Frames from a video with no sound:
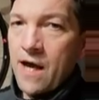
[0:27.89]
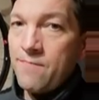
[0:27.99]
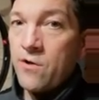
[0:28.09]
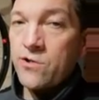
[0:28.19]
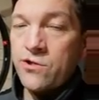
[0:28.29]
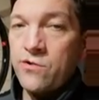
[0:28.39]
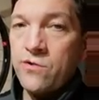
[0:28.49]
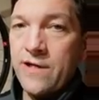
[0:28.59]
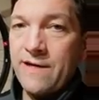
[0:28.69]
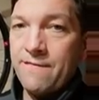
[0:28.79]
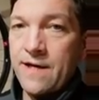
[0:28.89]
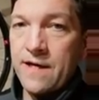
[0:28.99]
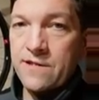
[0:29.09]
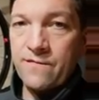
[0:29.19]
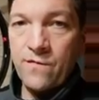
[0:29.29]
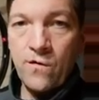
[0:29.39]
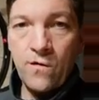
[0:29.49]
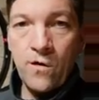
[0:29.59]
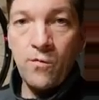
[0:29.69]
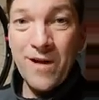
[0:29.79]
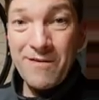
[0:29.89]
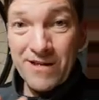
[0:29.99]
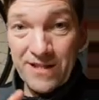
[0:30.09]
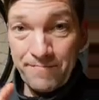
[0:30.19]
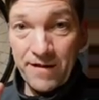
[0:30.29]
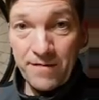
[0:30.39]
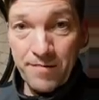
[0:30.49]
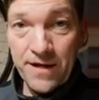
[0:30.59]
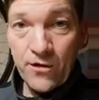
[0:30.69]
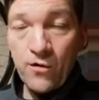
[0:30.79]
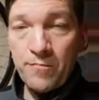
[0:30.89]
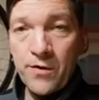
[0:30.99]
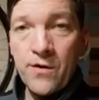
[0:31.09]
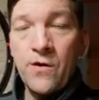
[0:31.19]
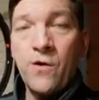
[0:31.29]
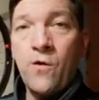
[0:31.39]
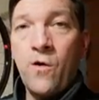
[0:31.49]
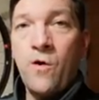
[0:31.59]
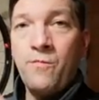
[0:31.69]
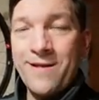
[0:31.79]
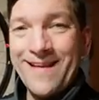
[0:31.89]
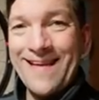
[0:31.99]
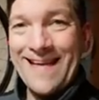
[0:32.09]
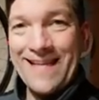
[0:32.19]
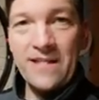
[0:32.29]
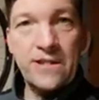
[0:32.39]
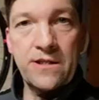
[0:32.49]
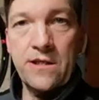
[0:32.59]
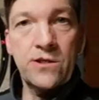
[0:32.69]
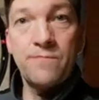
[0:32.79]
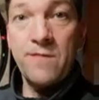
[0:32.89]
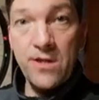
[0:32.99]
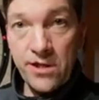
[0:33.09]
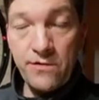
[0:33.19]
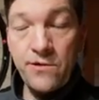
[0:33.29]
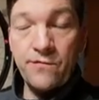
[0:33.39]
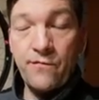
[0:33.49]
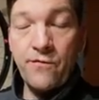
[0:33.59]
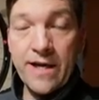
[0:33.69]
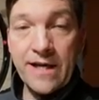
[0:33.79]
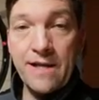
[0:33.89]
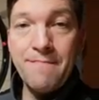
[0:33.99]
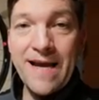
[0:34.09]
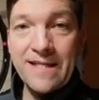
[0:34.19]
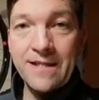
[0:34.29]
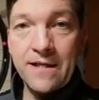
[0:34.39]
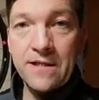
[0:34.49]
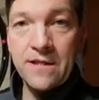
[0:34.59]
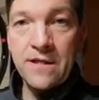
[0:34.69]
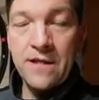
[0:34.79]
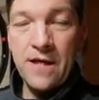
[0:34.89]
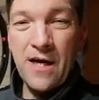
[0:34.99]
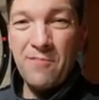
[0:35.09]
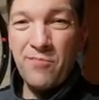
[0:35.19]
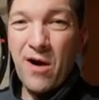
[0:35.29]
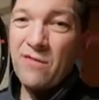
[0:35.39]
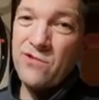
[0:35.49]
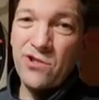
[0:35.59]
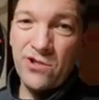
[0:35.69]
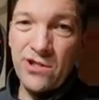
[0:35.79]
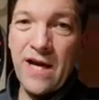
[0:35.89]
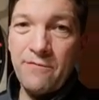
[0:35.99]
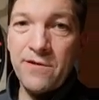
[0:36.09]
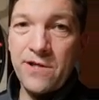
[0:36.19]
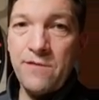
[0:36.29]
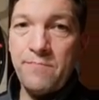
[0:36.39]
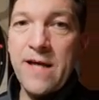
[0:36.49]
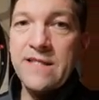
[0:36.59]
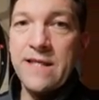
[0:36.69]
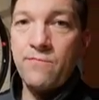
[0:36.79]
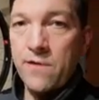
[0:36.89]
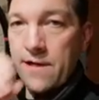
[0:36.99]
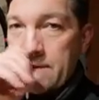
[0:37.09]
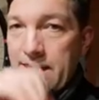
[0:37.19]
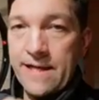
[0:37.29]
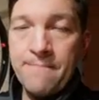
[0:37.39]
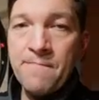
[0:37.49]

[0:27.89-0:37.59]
I'm not sure if that's for when you actually build the bike up or whether it's something that you can use for regular maintenance. But I'll just share with you basically what I did.